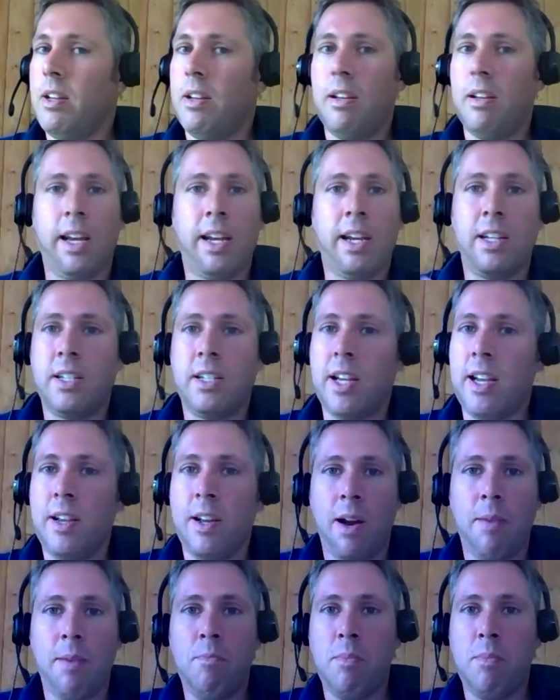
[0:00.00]
like I say,
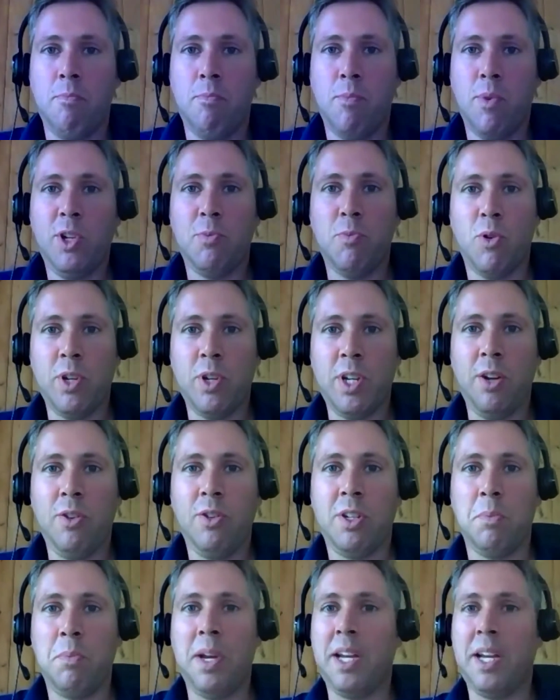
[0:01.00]
I'm much more
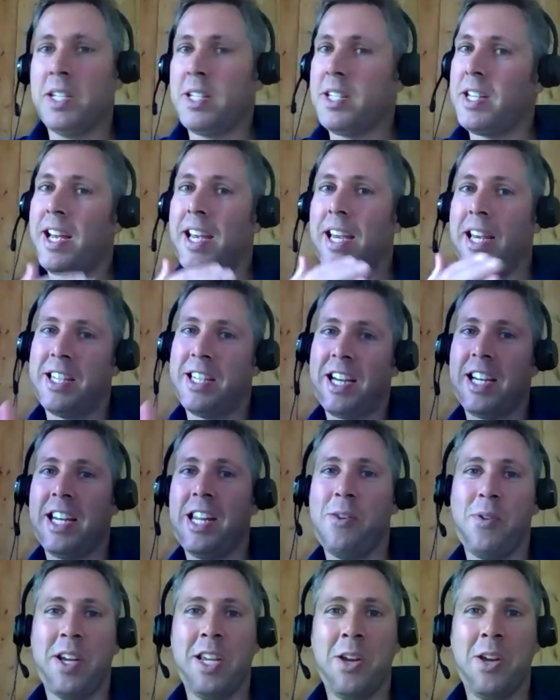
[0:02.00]
used to being sat
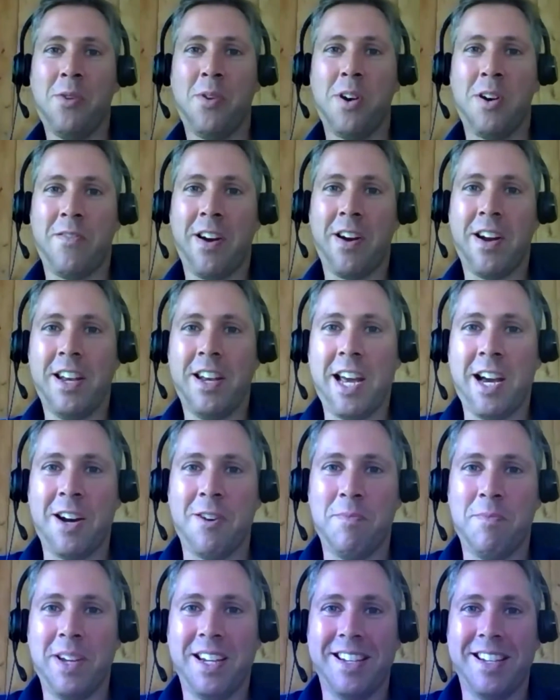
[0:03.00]
exactly where you are right
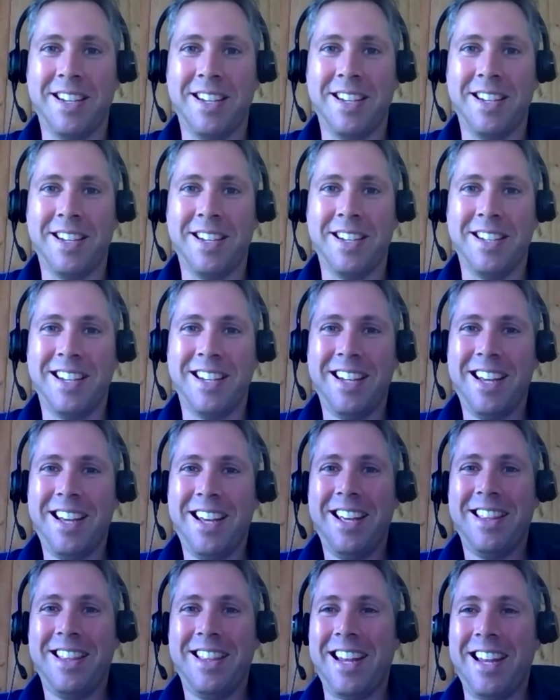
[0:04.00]
now, because
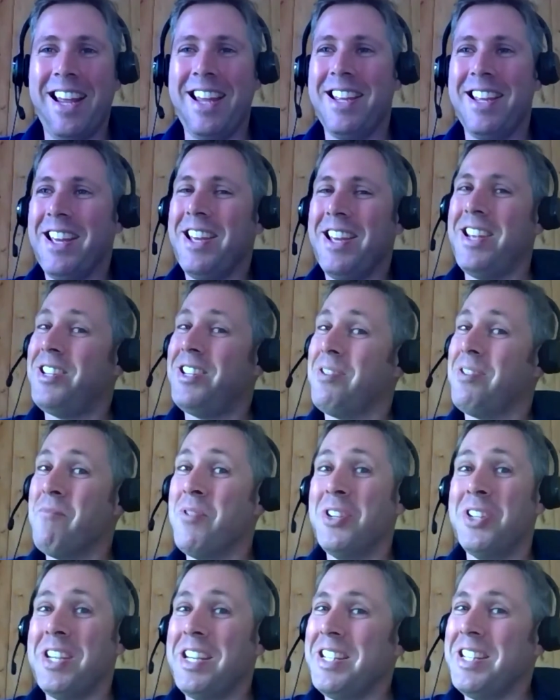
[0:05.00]
that is a
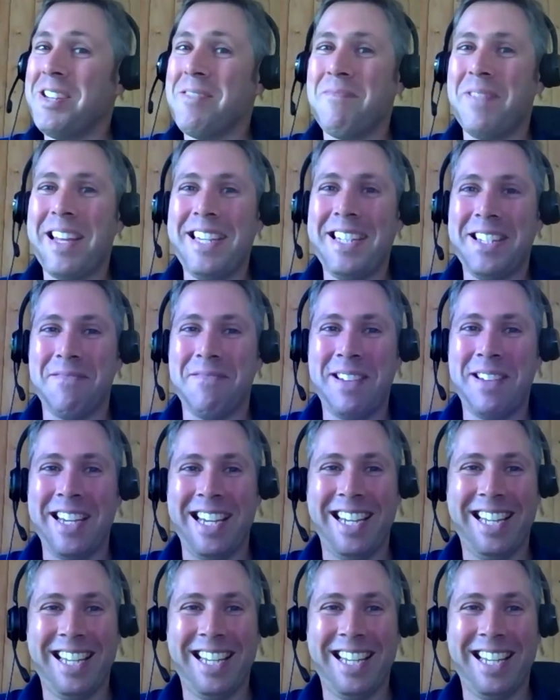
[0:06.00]
much easier place to be.